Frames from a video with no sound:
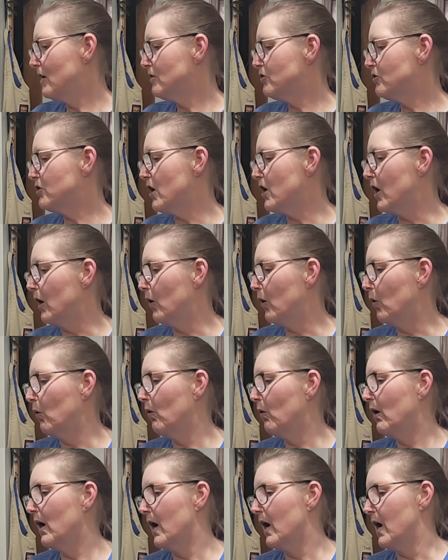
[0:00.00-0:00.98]

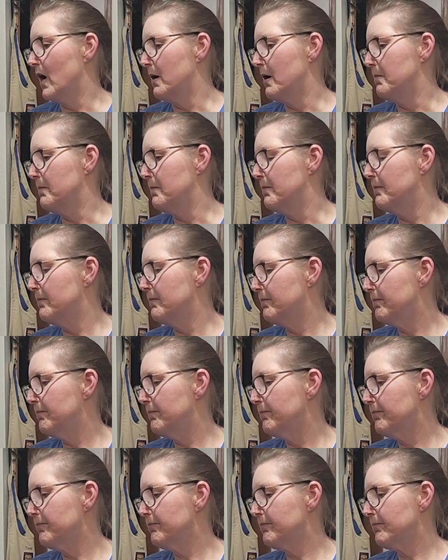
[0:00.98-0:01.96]
So,
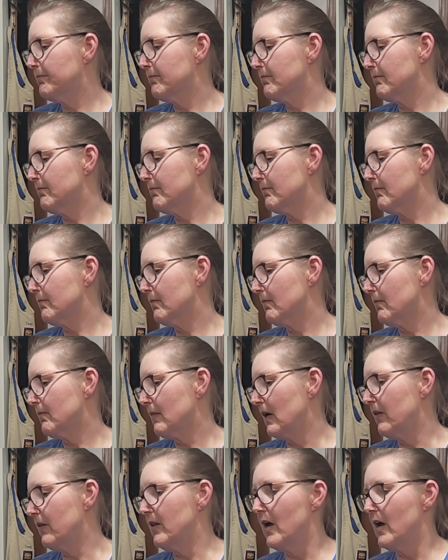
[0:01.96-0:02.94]

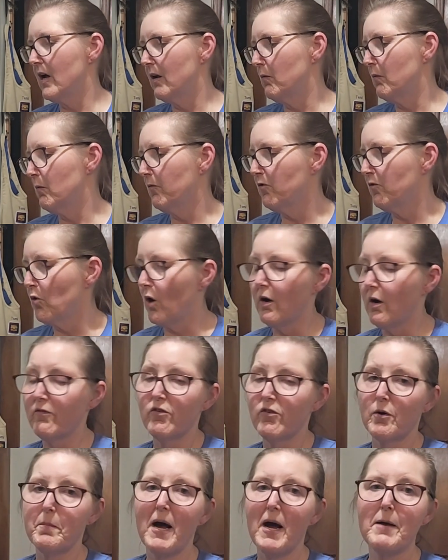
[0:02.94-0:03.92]
and then, well,
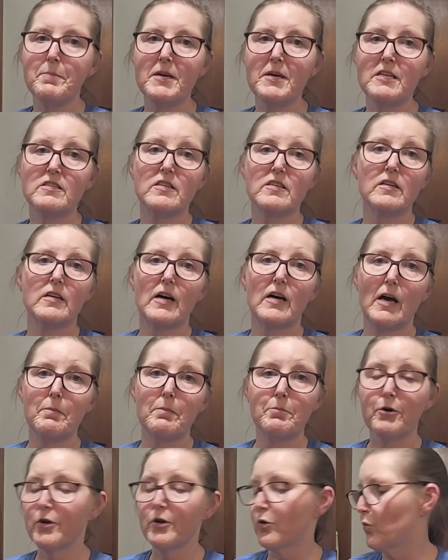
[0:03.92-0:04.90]
for my pizza, I
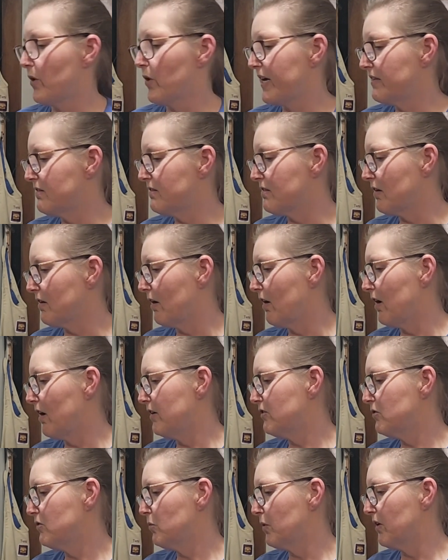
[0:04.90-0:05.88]
put a red
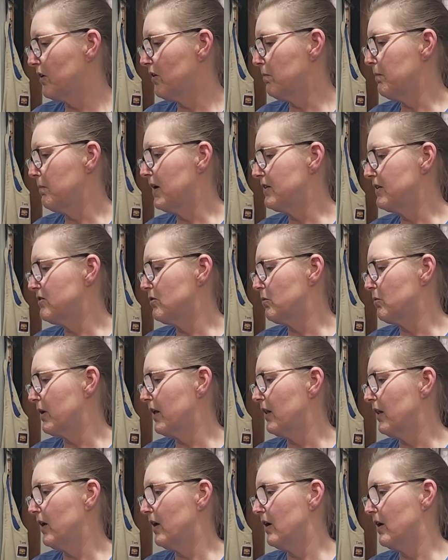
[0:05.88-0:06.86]
sauce with
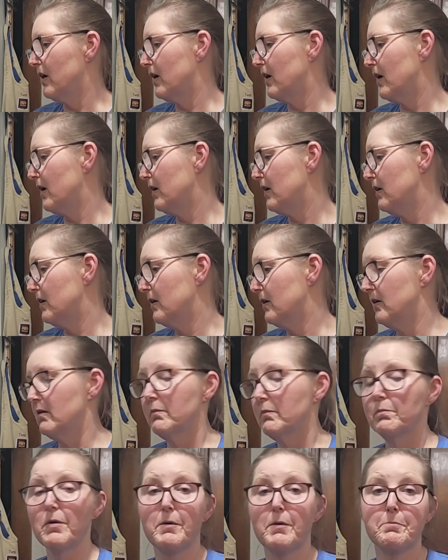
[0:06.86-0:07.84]
mozzarella
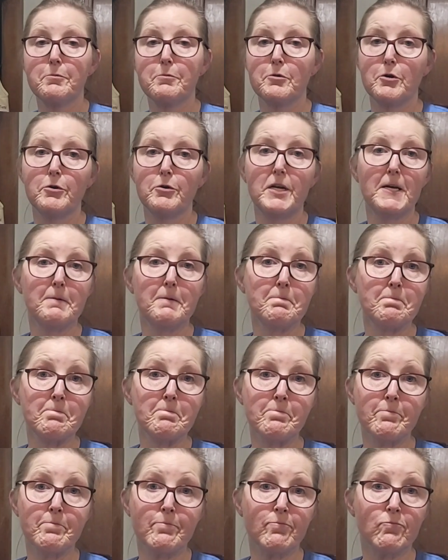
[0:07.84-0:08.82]
and pepperoni.
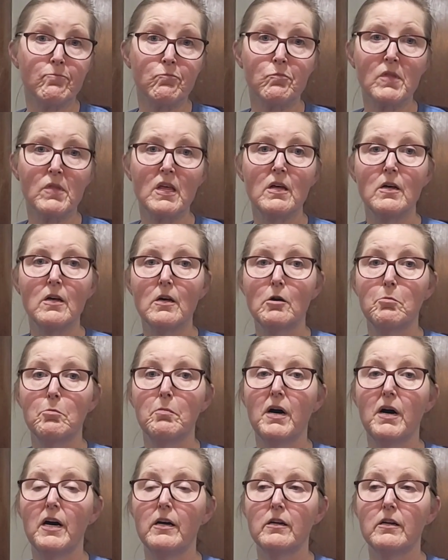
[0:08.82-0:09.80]

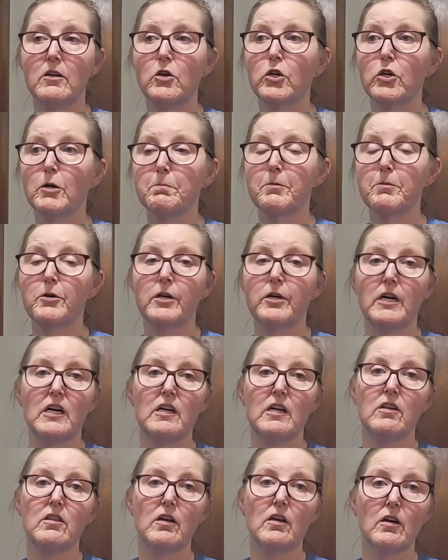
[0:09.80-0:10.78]
But you can put
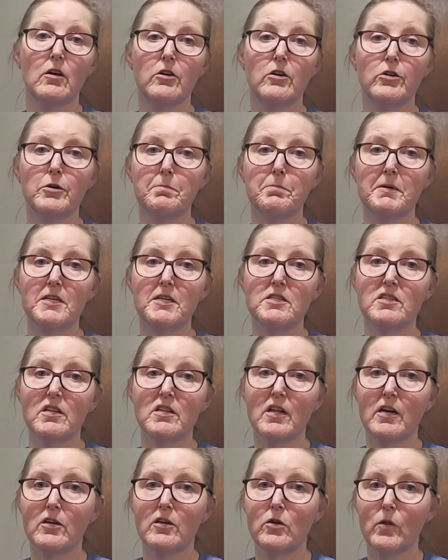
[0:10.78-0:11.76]
anything on your pizza
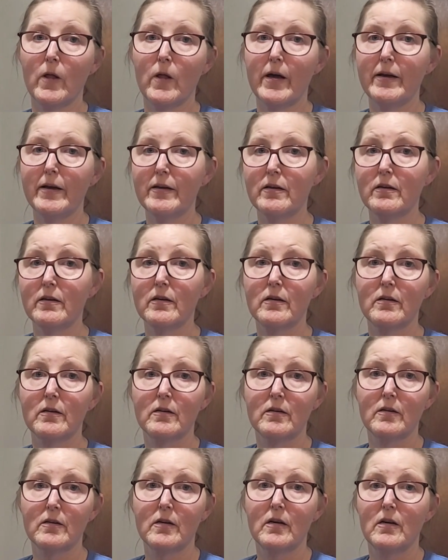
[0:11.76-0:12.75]
that you like.
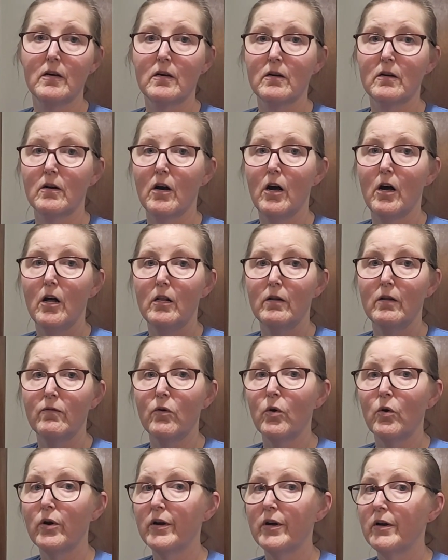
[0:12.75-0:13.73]
Olive
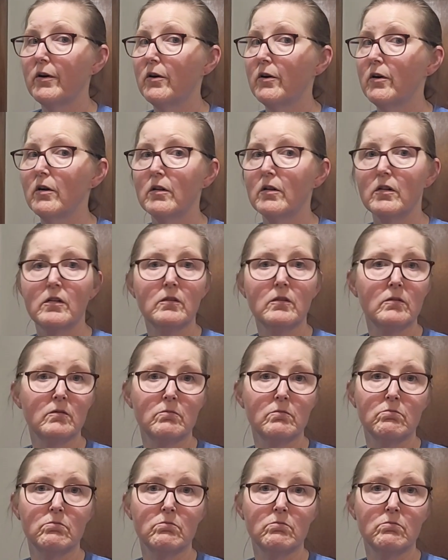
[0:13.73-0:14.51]
oil,